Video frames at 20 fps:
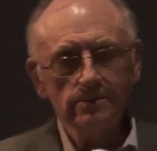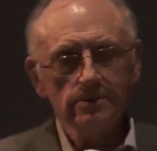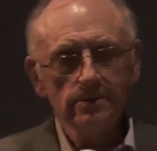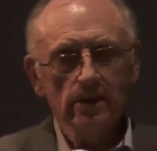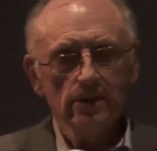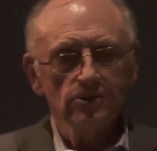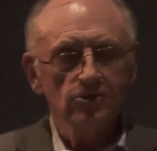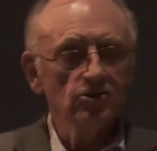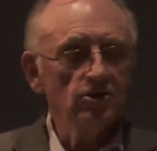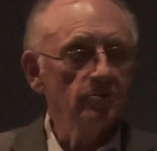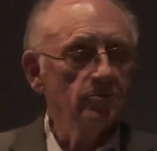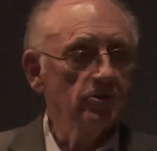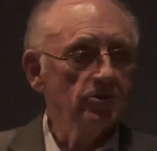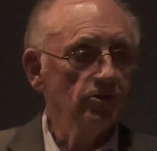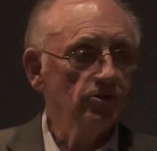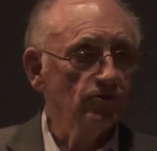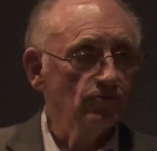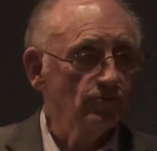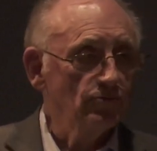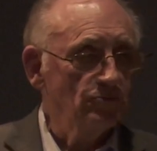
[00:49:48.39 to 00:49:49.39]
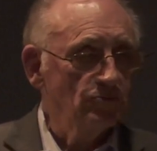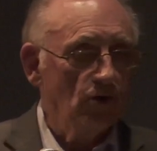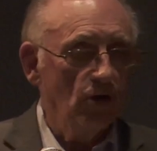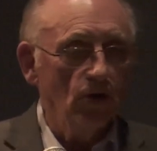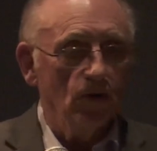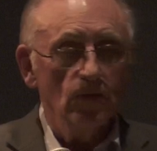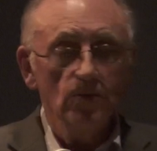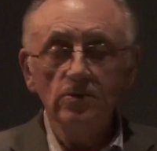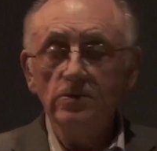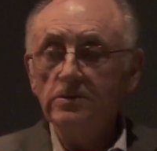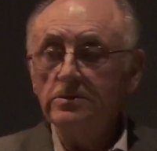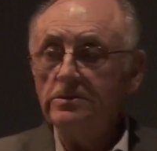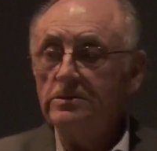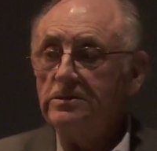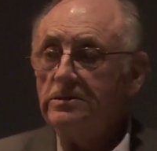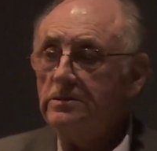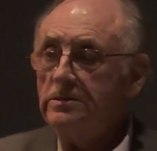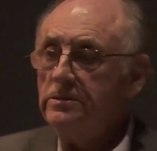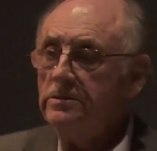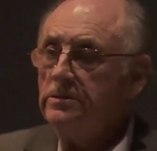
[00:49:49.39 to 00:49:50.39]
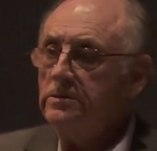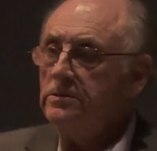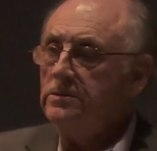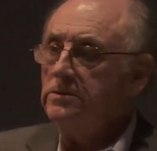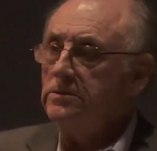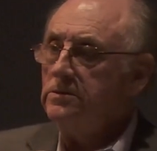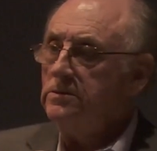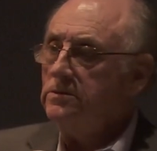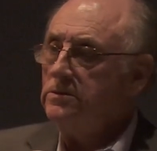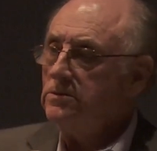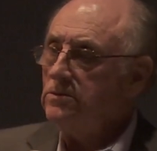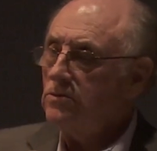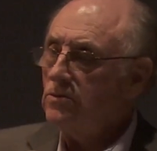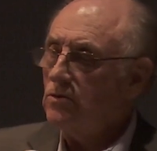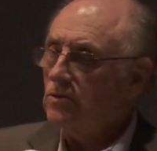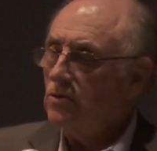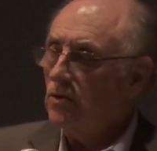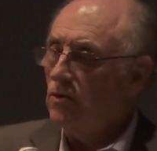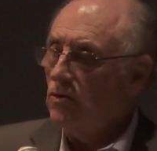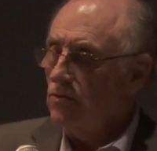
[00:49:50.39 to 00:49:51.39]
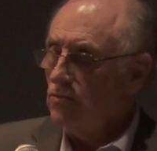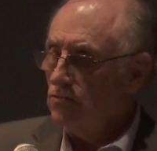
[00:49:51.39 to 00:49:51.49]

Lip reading: As some in this room know, go